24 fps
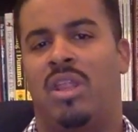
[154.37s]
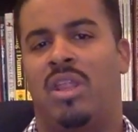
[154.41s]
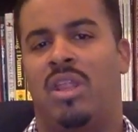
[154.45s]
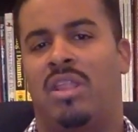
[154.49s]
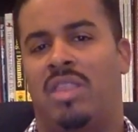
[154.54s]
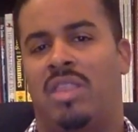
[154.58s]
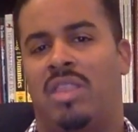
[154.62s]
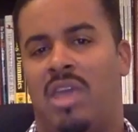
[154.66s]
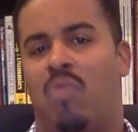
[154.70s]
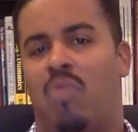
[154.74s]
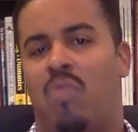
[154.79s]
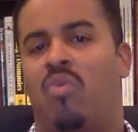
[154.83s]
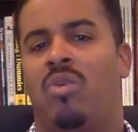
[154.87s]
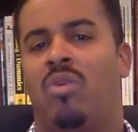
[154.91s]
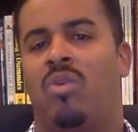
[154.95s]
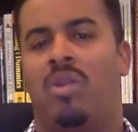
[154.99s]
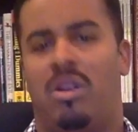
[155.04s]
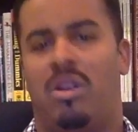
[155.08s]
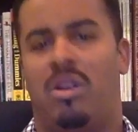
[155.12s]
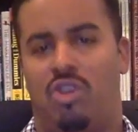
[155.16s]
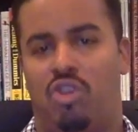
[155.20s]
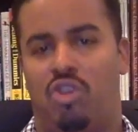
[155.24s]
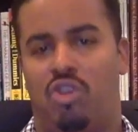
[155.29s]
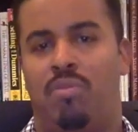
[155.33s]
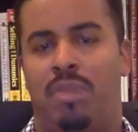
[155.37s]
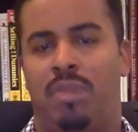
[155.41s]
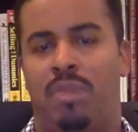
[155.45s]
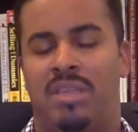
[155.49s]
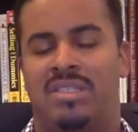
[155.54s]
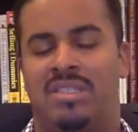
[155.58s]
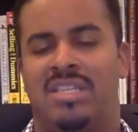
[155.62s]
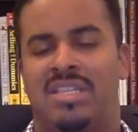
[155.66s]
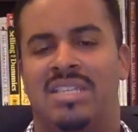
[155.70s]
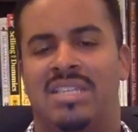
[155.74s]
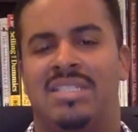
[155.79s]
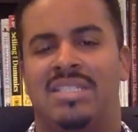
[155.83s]
that they do
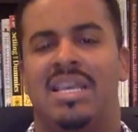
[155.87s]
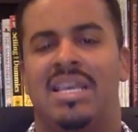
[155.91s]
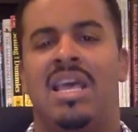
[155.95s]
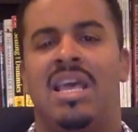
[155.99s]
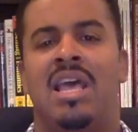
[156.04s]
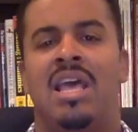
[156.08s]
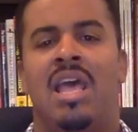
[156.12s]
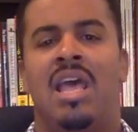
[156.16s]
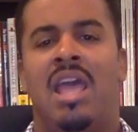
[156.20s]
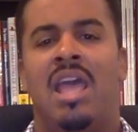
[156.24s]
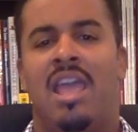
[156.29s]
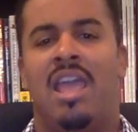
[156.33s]
business.